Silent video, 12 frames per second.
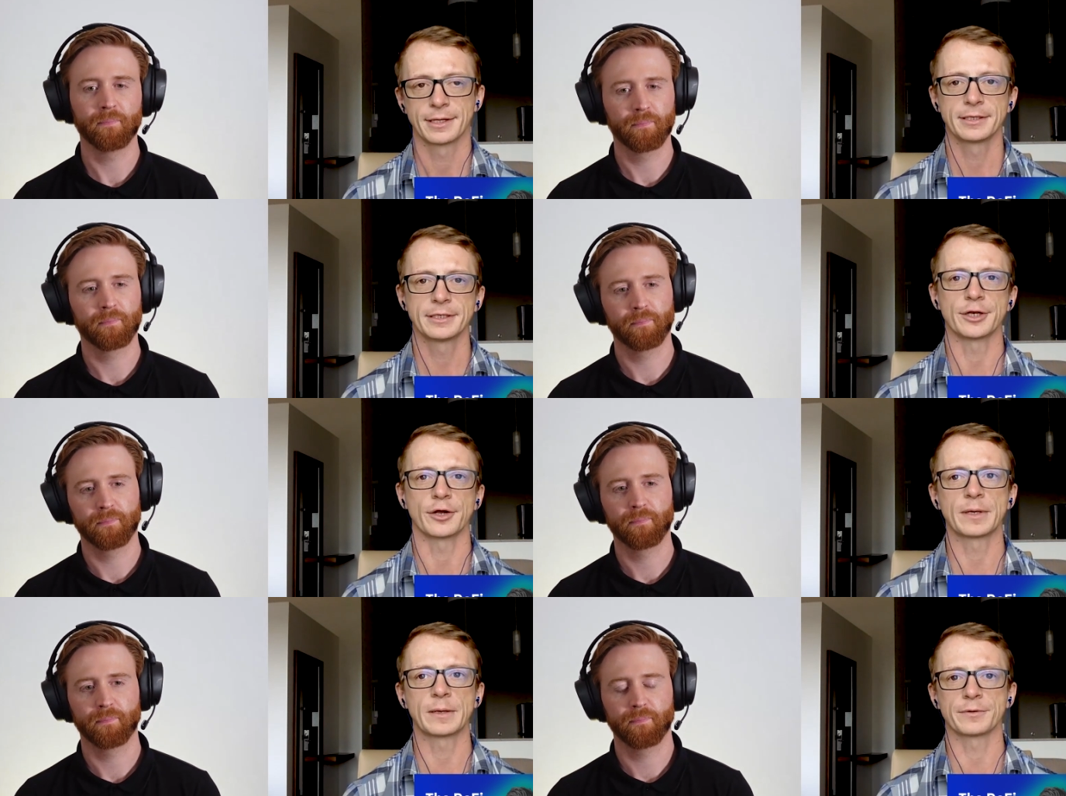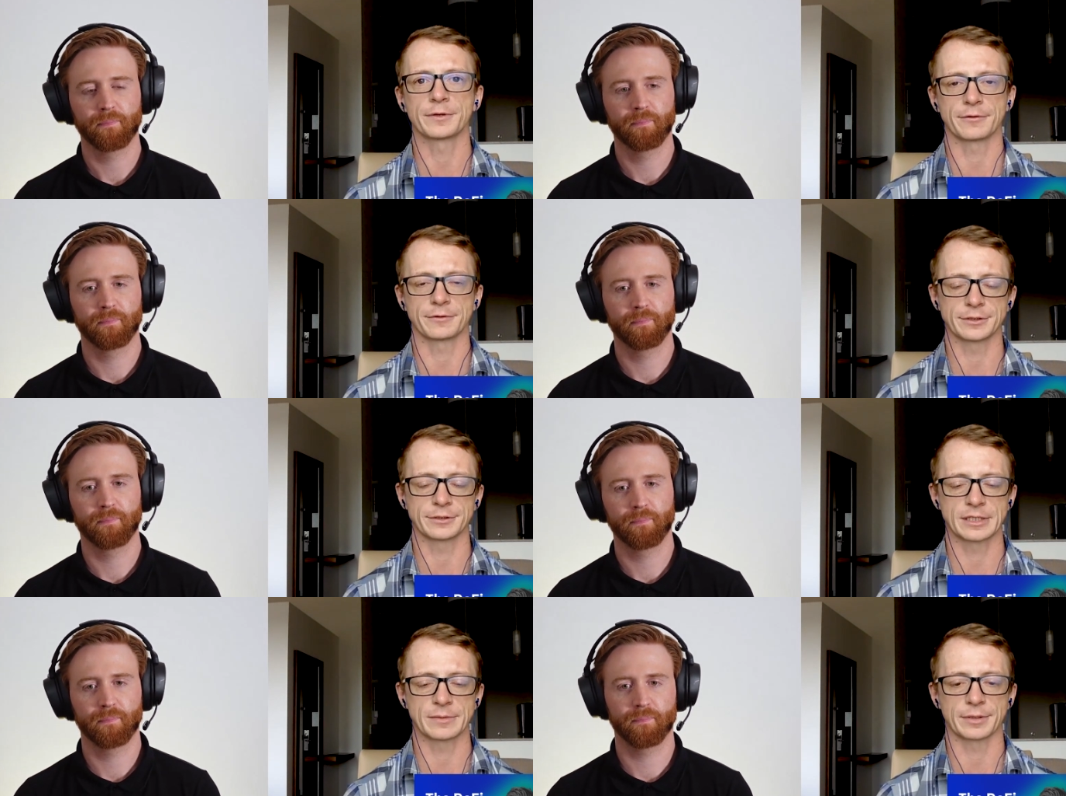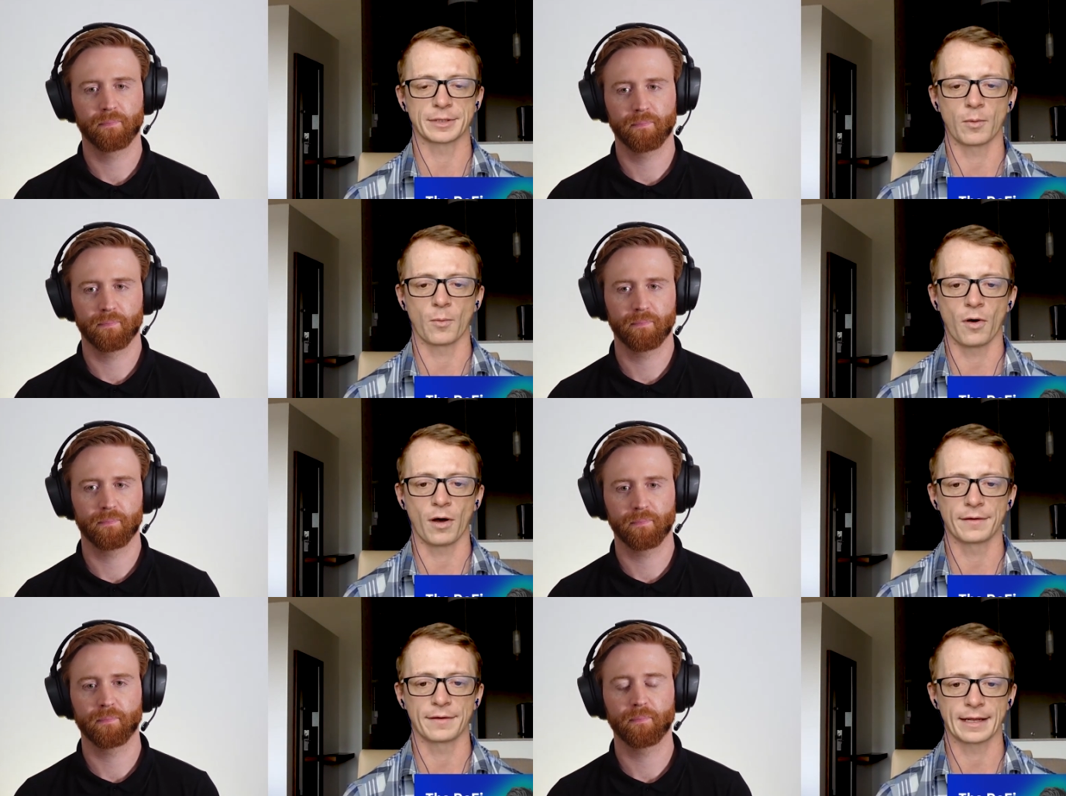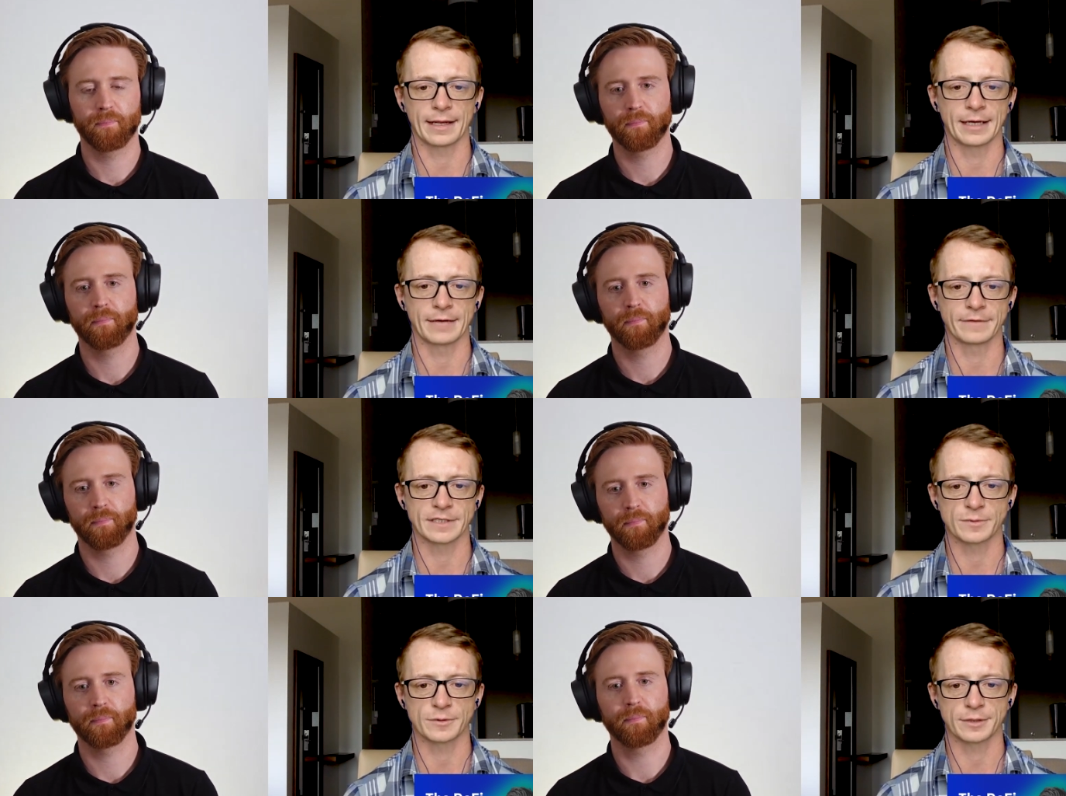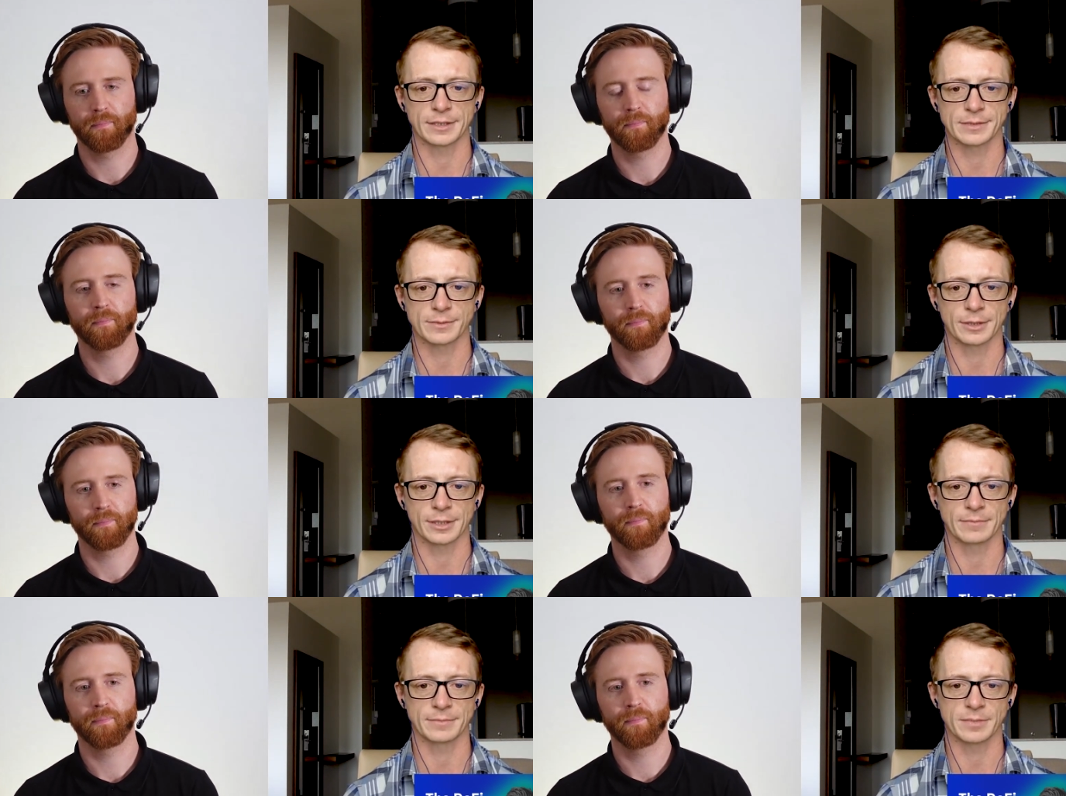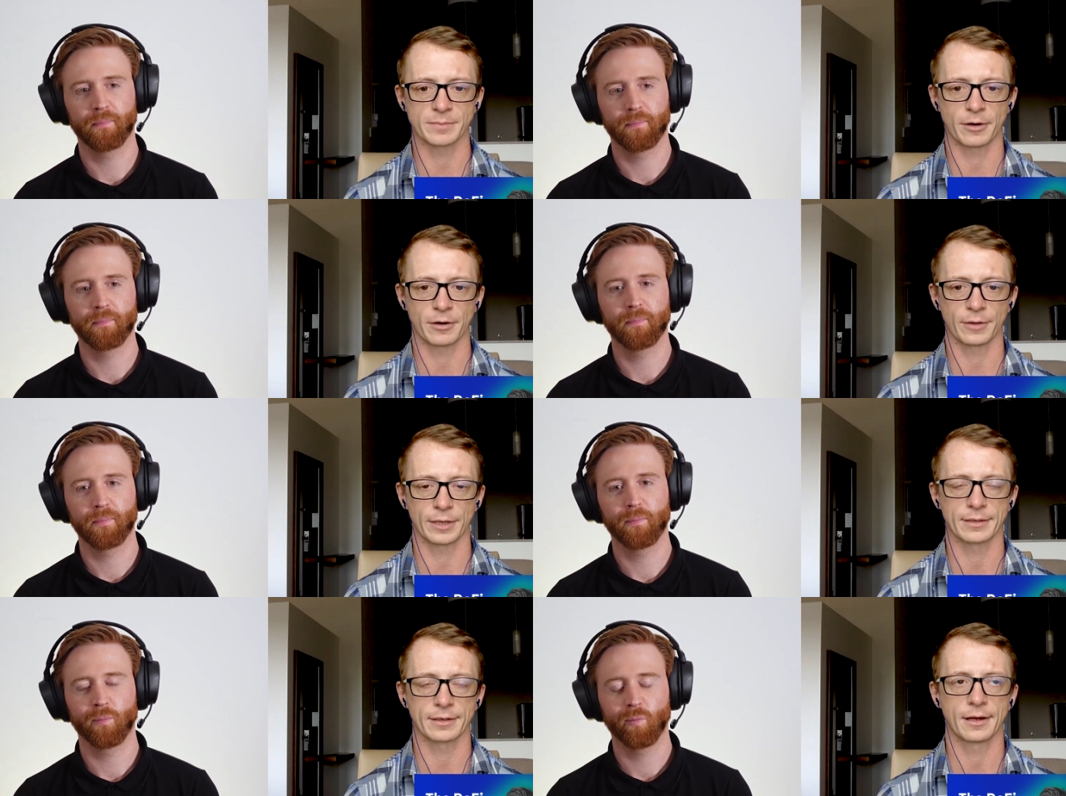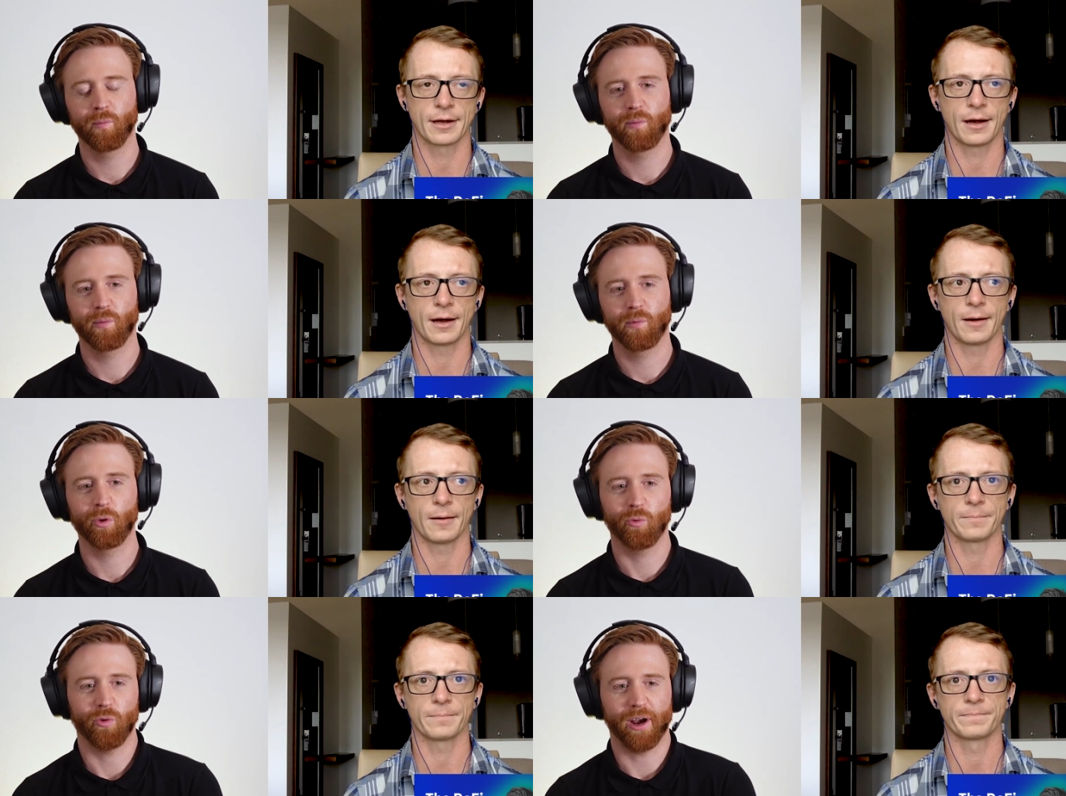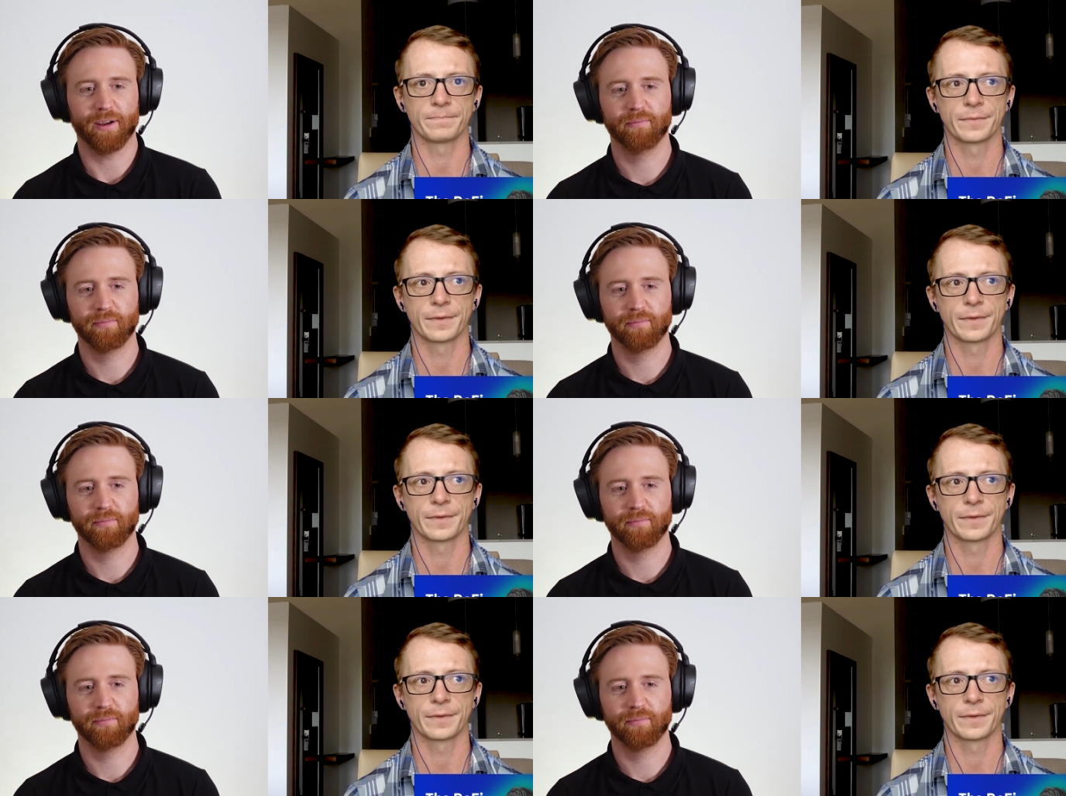Speaker 1: you know, people don't typically want that kind of experience when it comes to borrowing. Um, right.